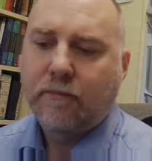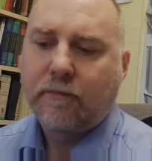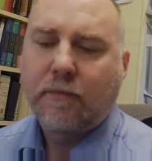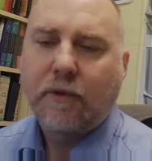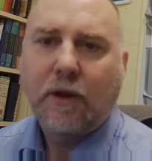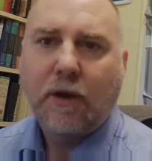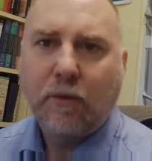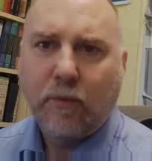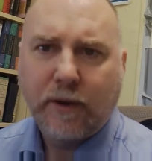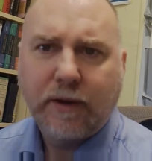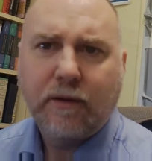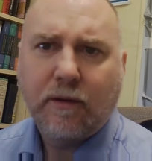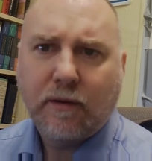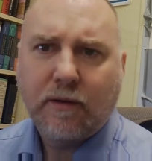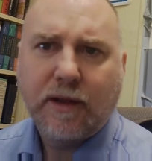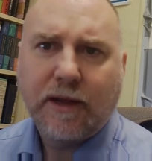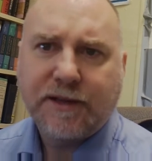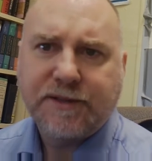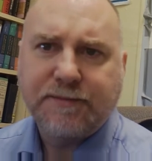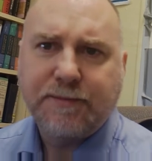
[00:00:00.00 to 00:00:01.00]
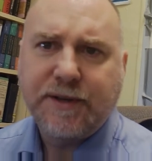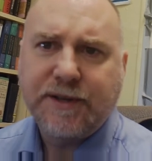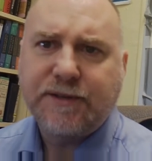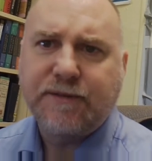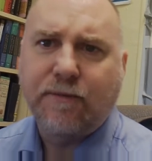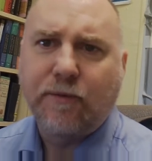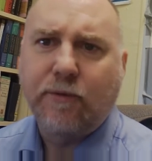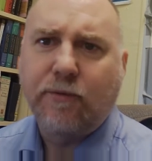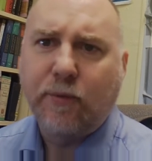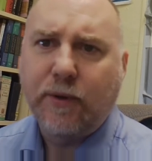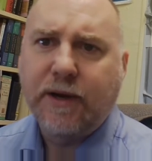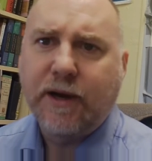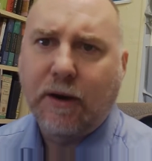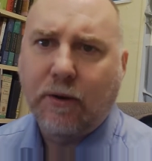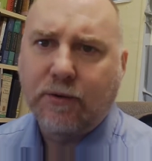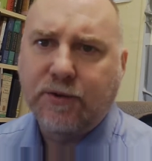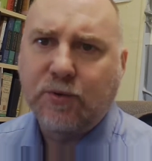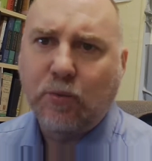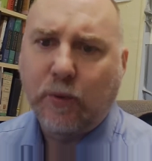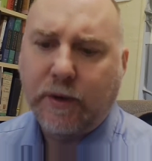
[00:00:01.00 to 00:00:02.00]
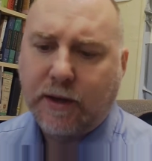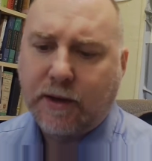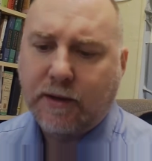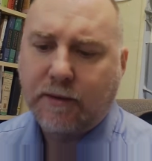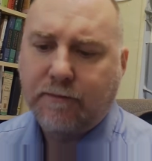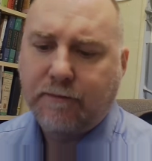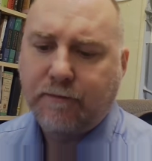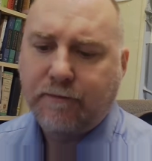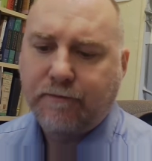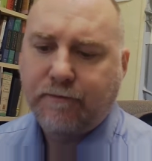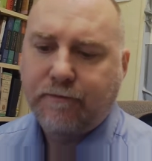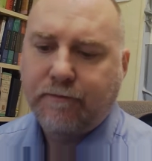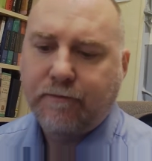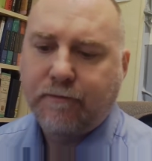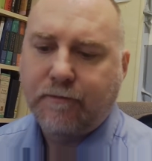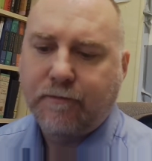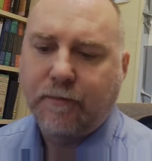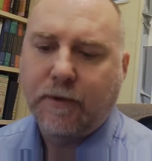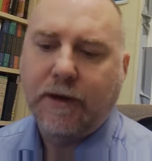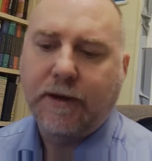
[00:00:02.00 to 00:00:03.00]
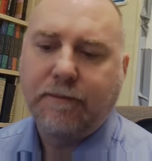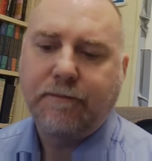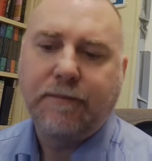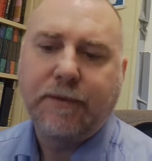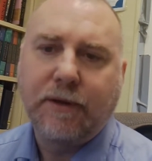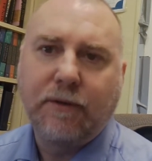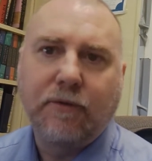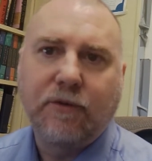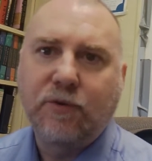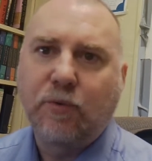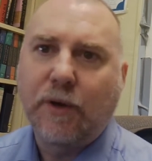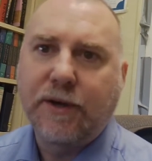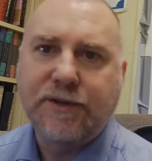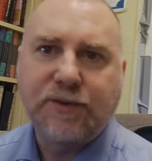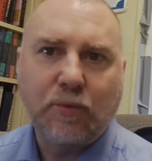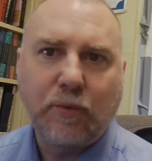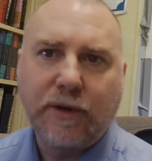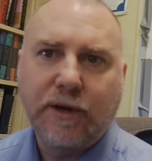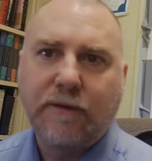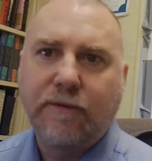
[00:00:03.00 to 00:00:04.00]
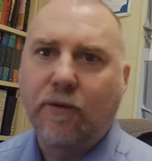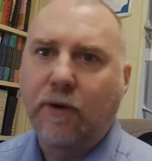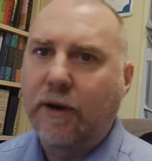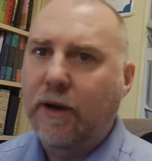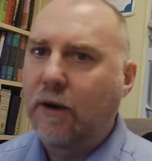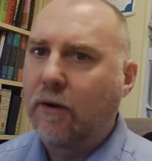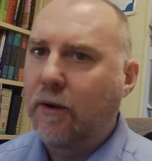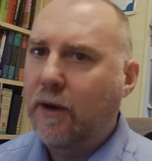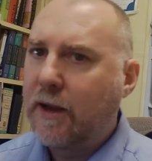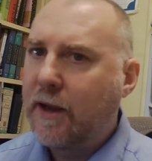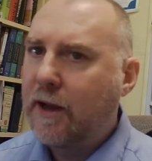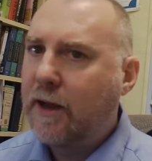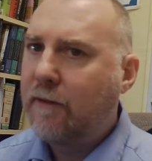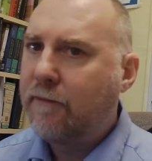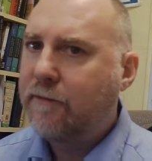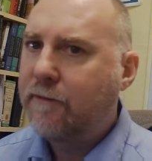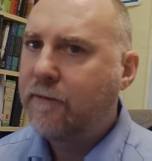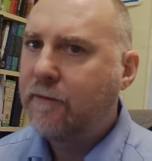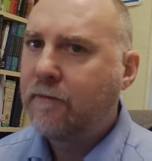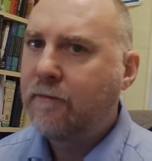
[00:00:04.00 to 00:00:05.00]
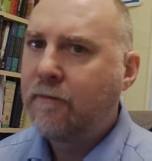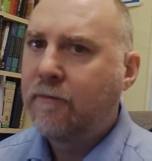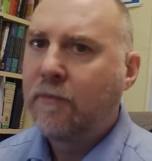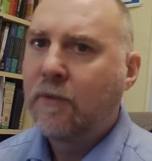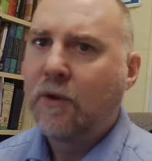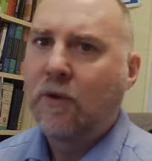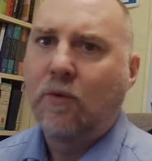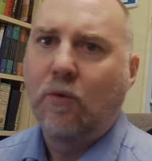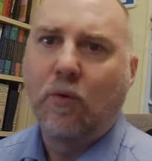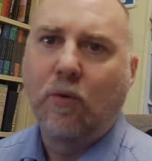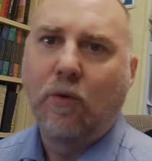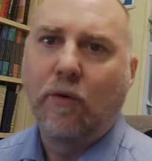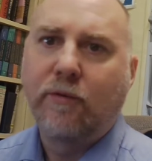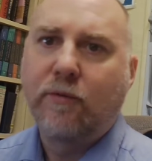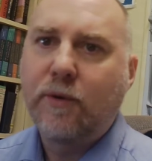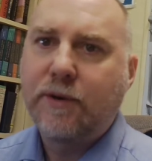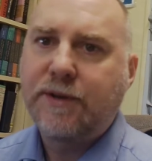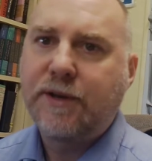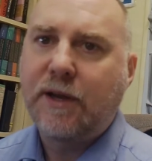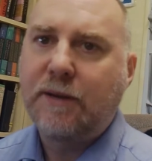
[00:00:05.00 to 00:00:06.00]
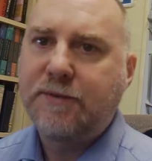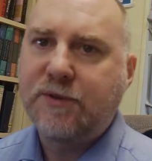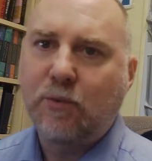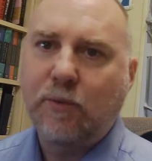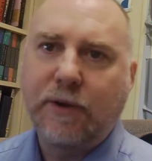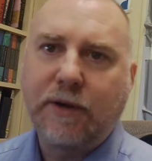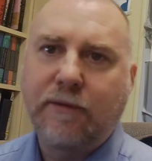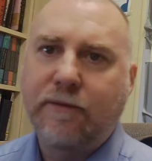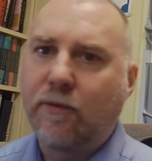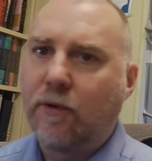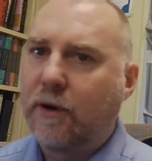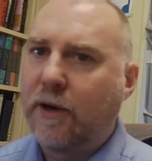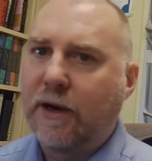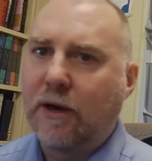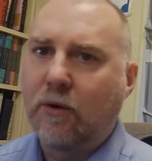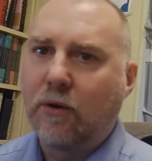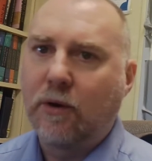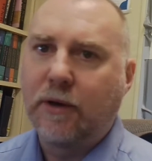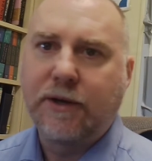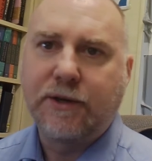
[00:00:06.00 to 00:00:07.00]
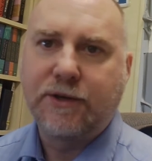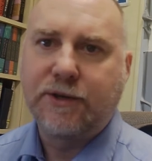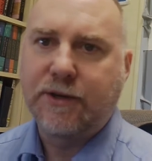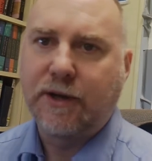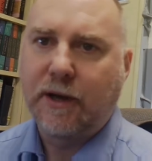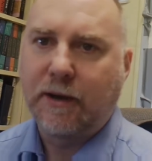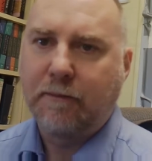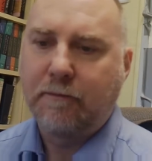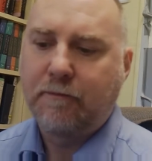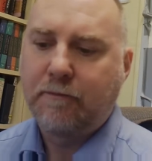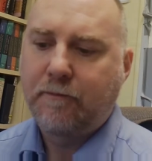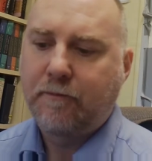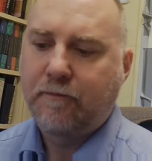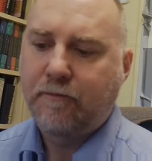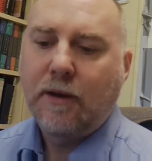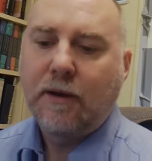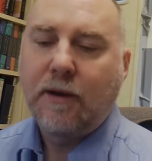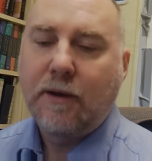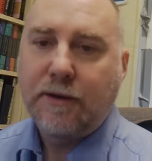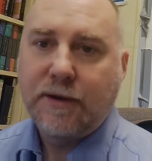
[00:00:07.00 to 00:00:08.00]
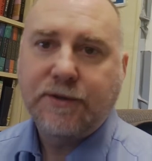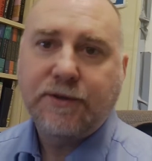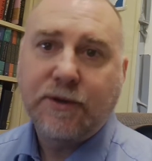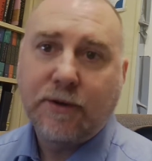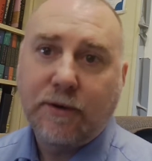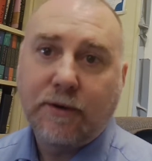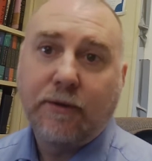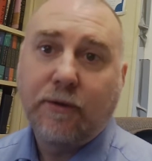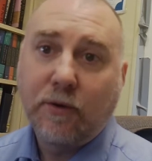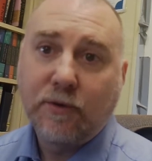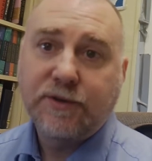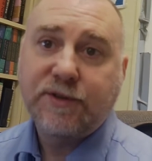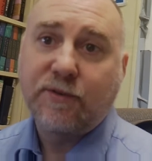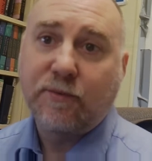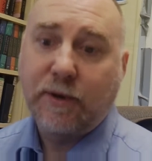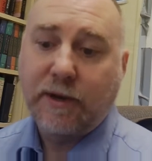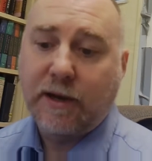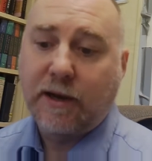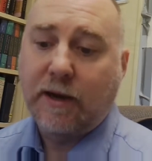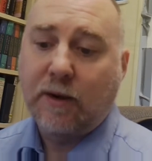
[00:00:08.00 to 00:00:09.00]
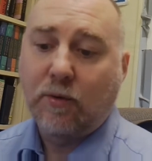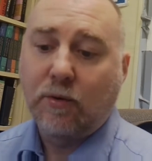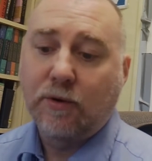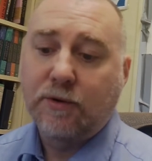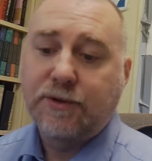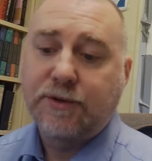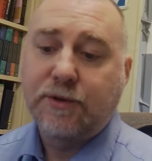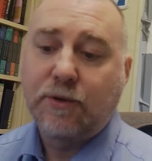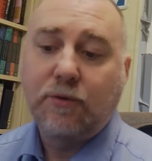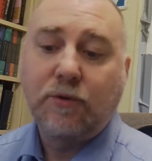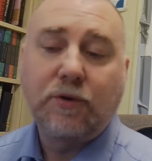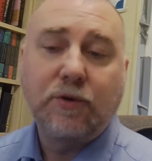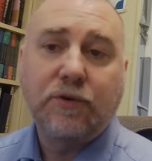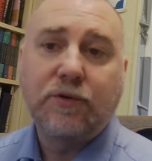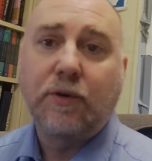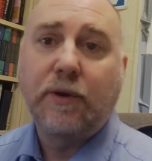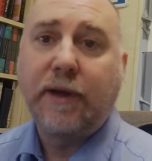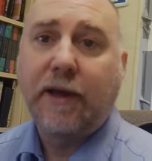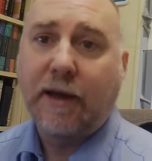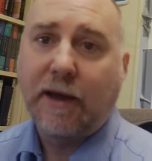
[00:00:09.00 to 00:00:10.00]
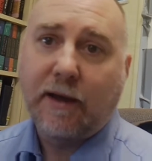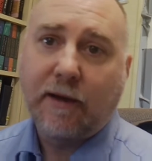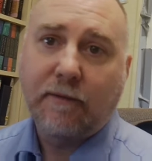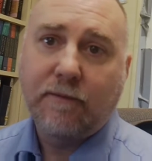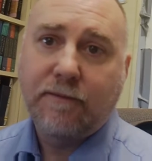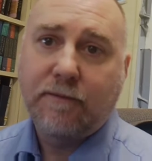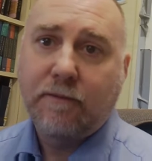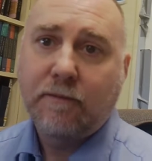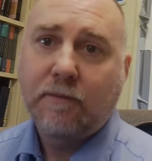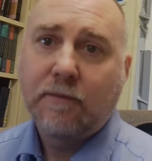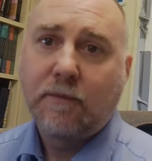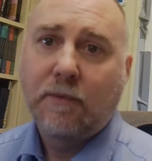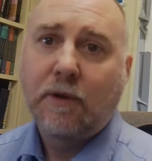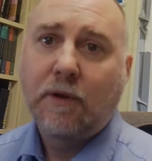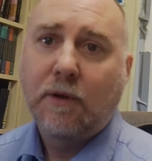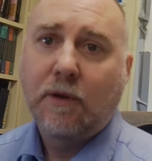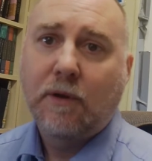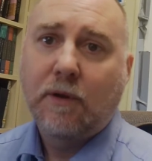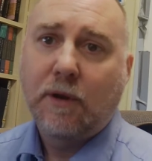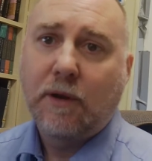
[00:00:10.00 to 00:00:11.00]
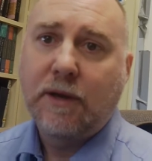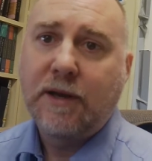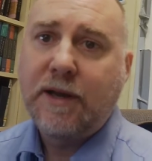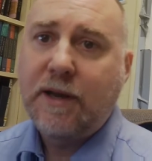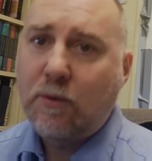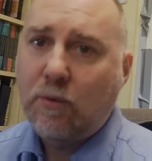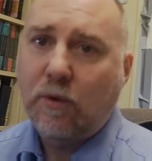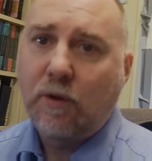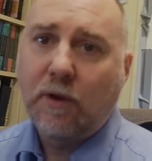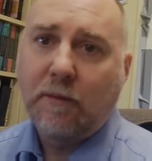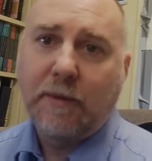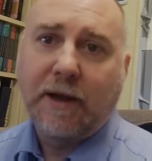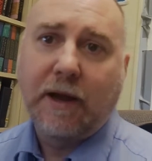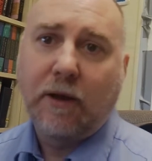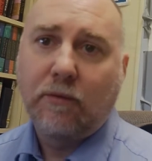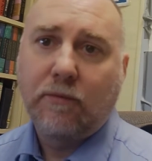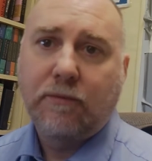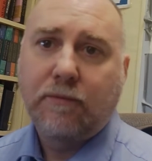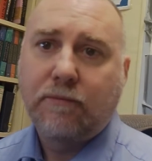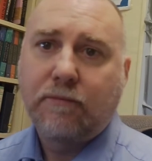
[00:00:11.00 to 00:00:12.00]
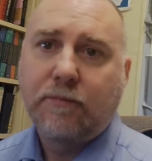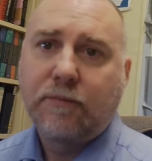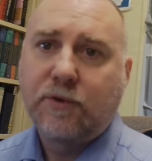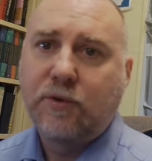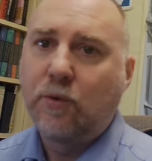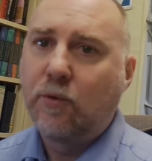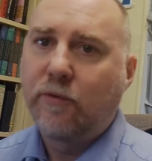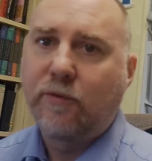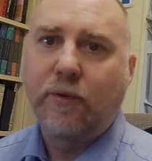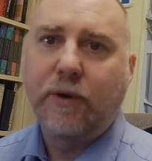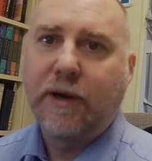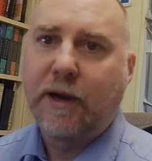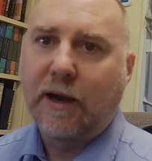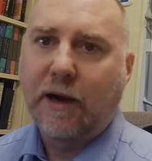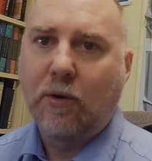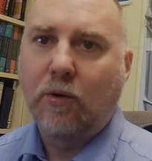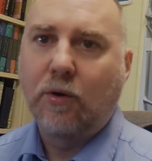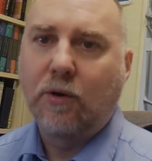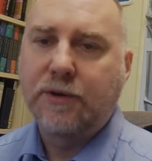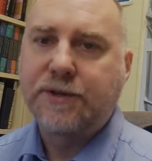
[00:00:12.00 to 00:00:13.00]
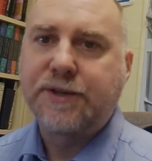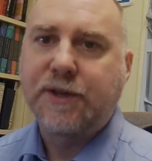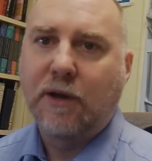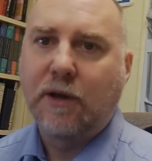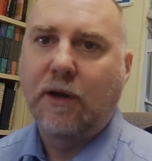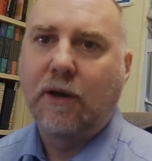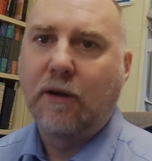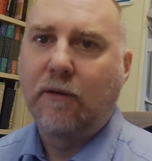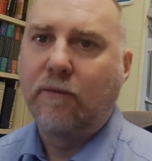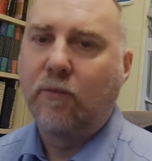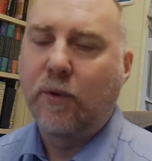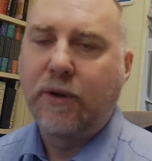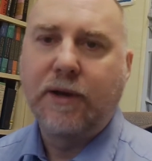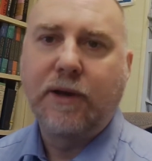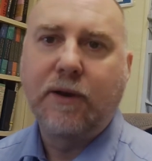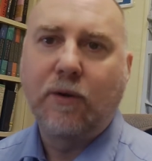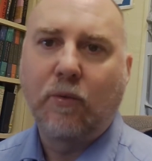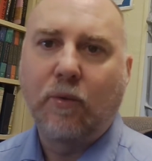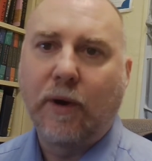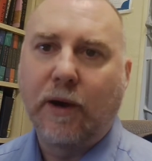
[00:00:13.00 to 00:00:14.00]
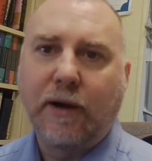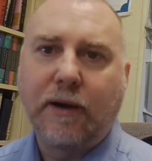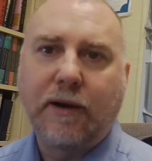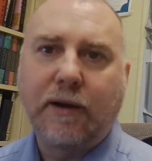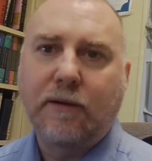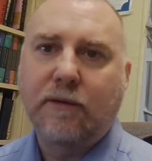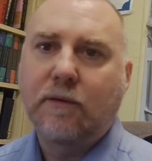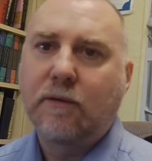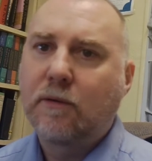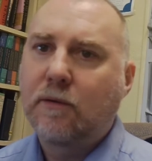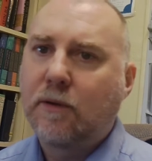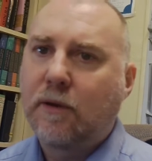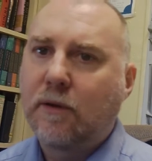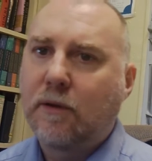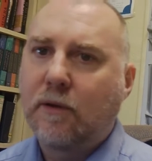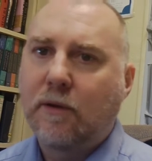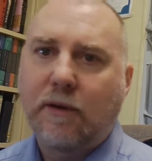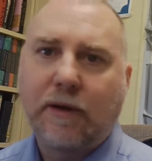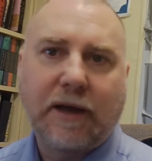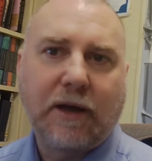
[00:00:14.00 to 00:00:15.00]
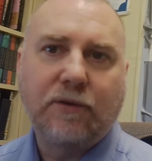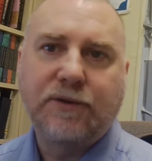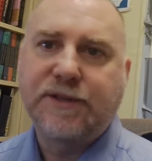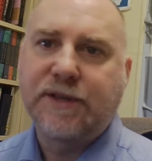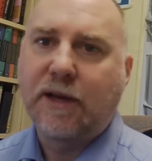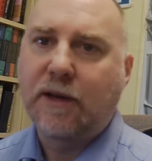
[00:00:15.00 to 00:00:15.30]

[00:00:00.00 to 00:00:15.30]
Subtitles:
A regular class meets for 3 hours a week, right? Either twice a week for an hour and a half, or 3 times a week for an hour each time. In addition to those 3 hours, you usually have an equal amount, 2 or 3 hours of reading or writing outside